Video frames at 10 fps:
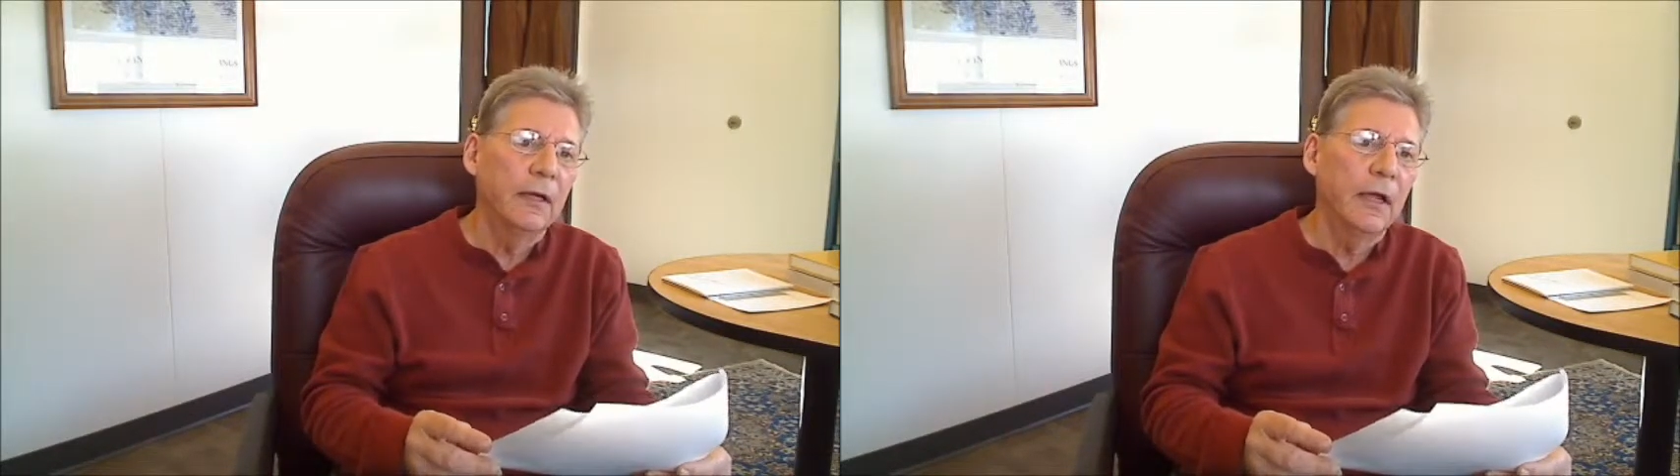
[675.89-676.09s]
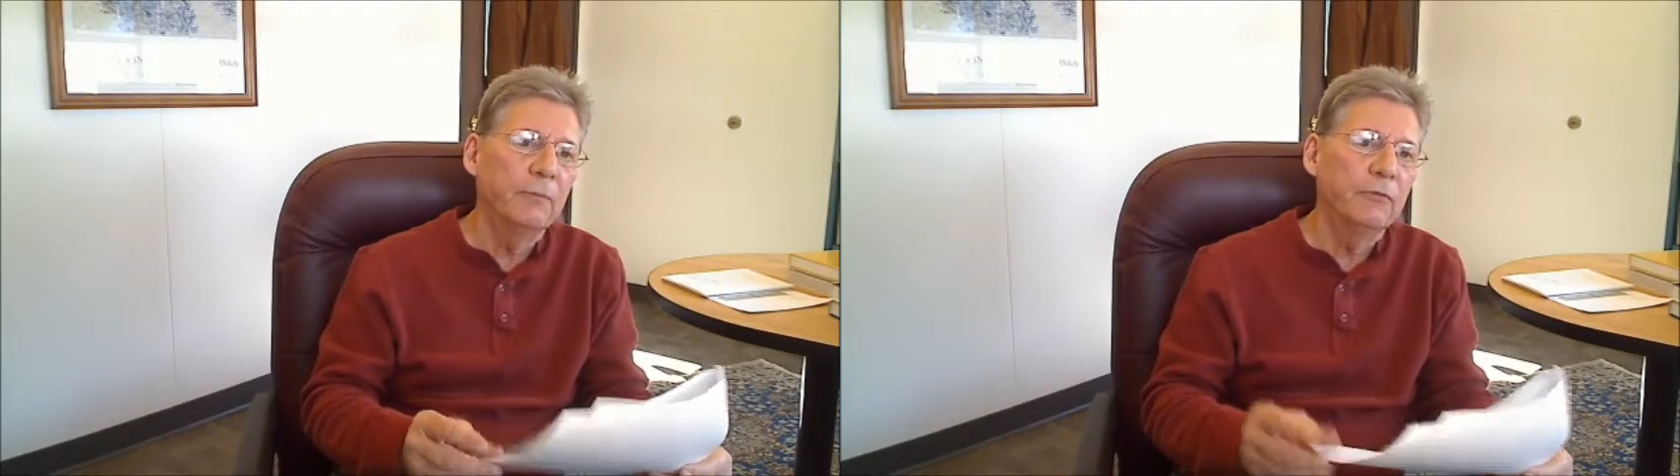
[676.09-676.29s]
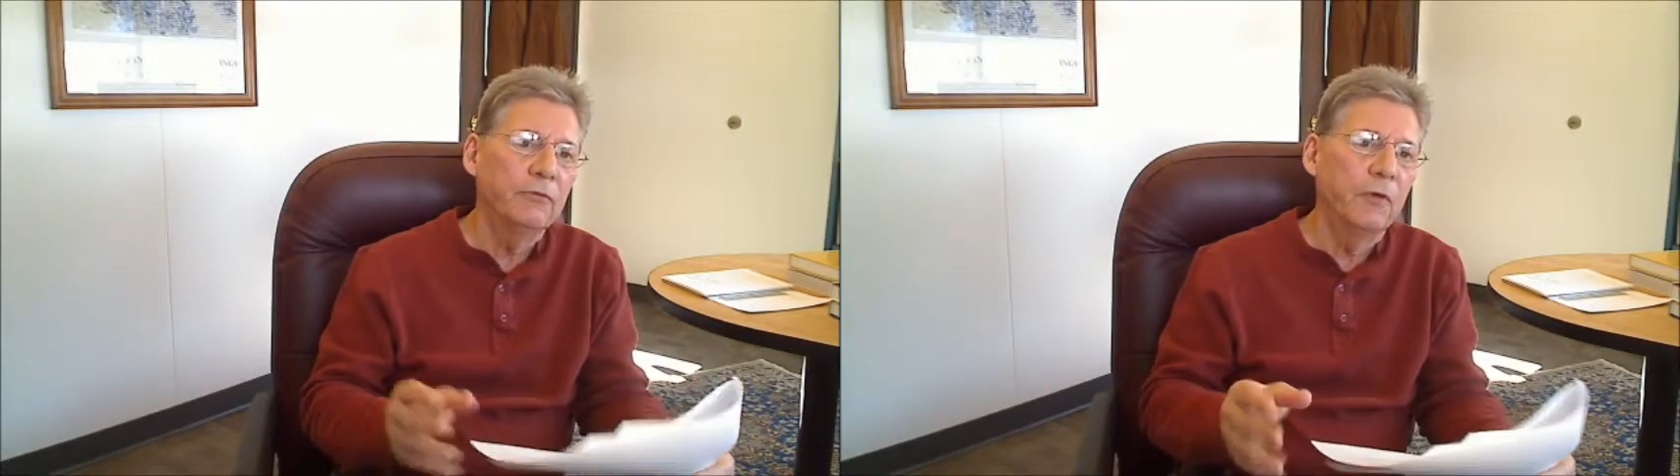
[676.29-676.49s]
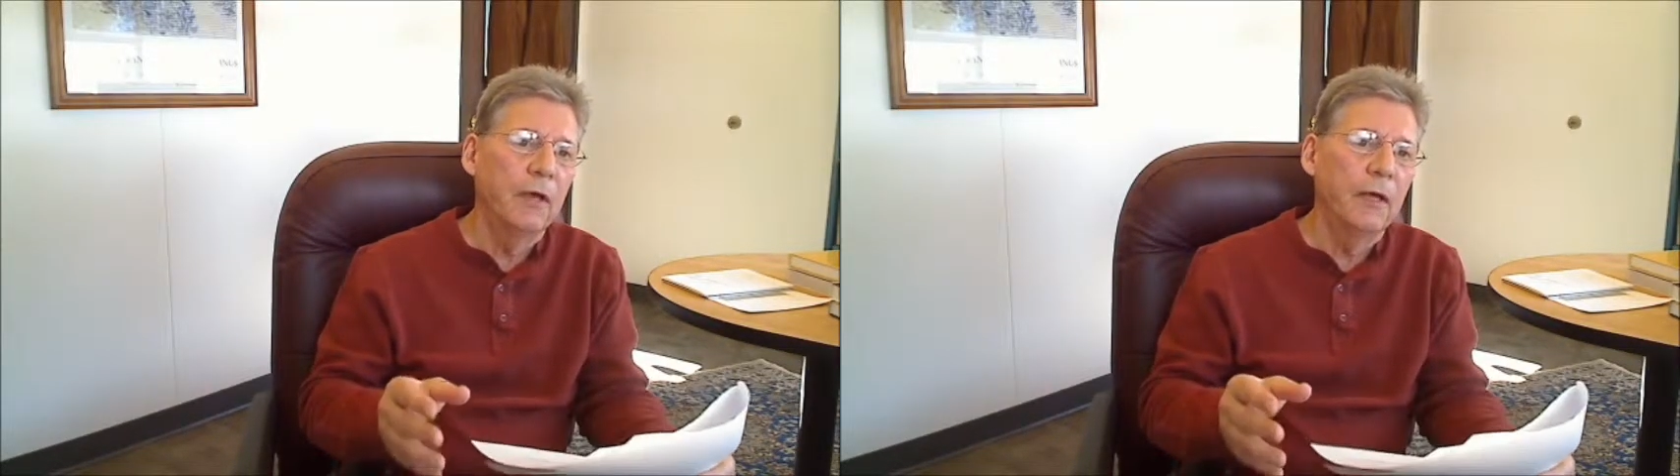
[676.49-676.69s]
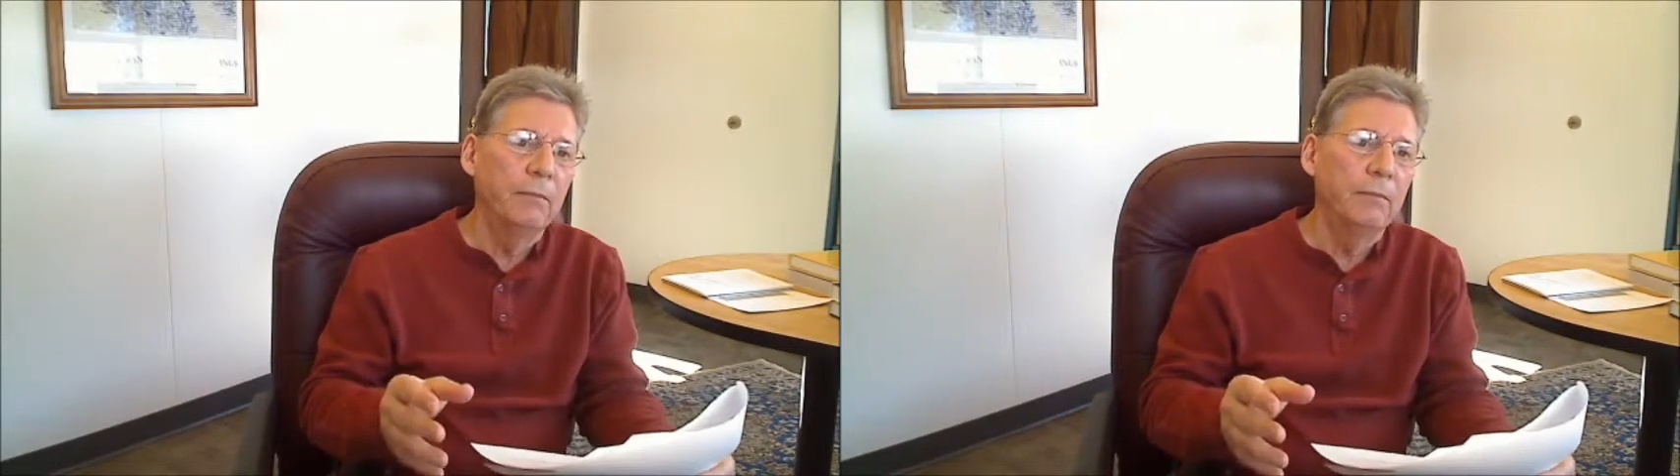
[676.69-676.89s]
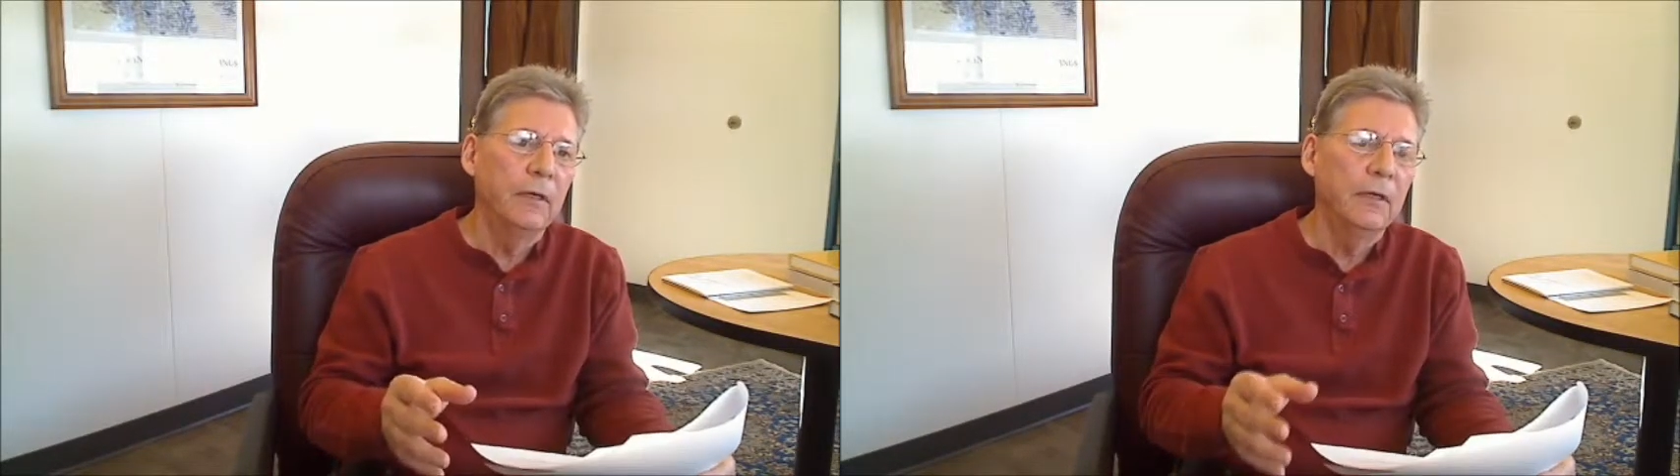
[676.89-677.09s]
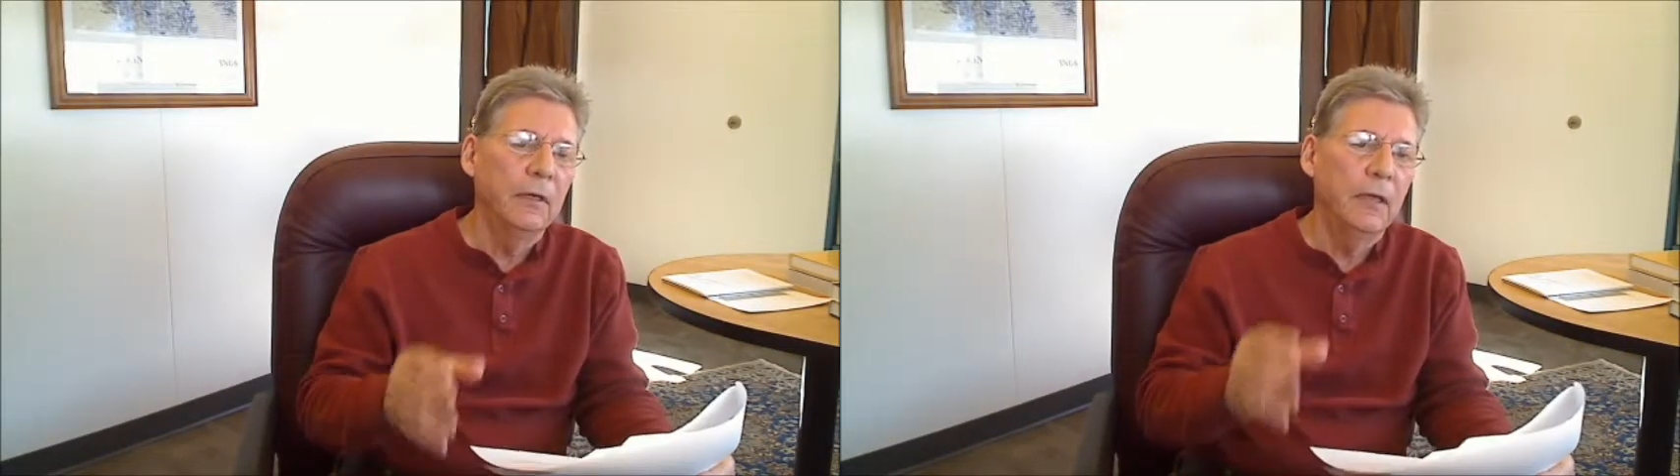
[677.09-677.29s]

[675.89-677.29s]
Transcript: comes from